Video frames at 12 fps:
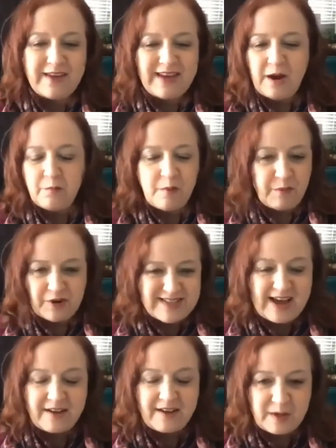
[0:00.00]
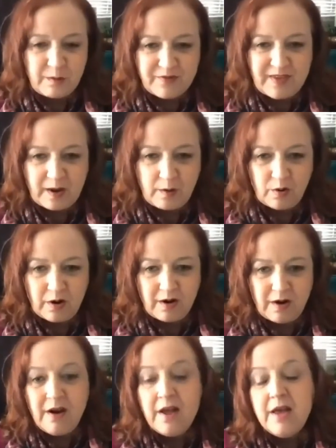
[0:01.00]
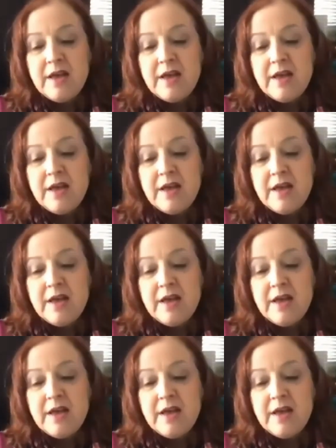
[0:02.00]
I can't remember exactly what they were.